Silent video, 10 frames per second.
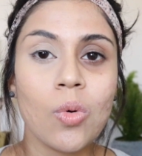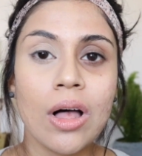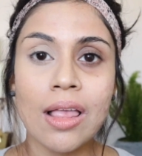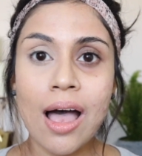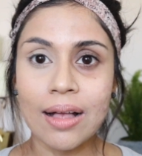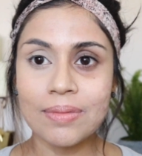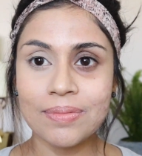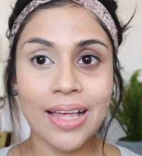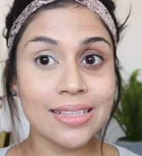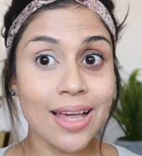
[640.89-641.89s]
Voila,
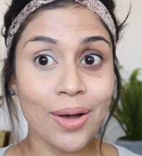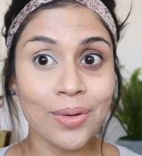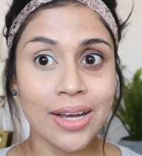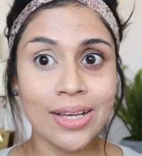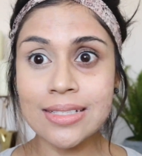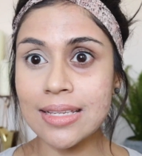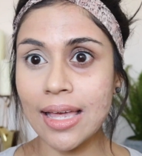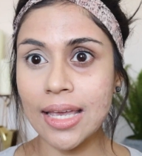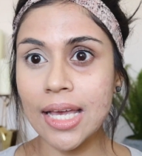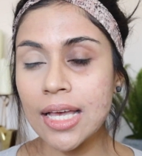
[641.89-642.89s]
that's how it looks
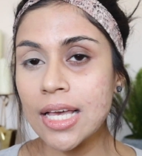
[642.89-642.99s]
like.